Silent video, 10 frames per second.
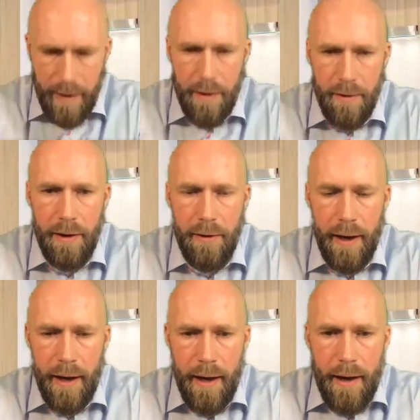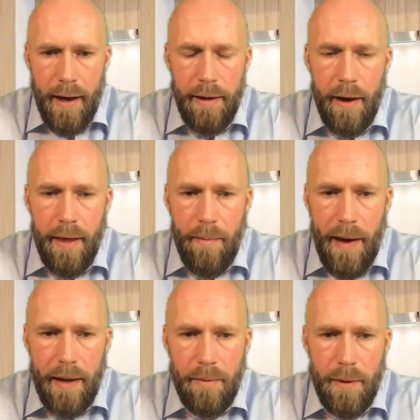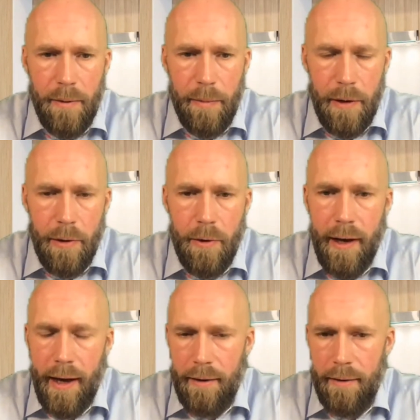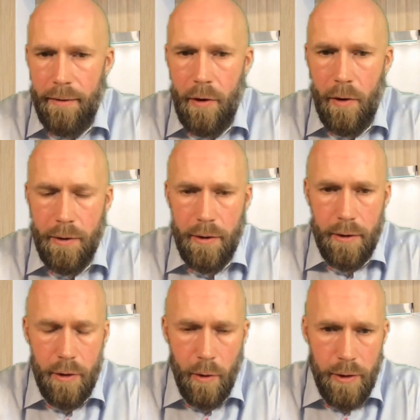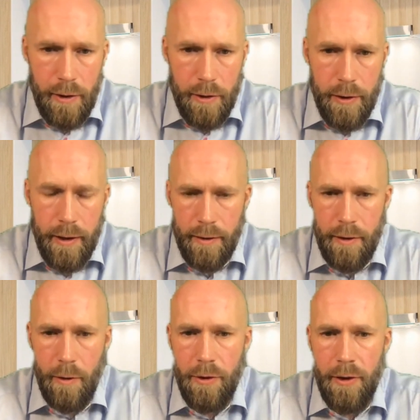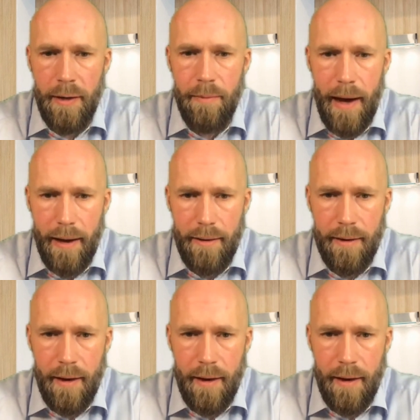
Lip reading: Henrik. And the other part which we've been looking at is, of course, social good and social impact.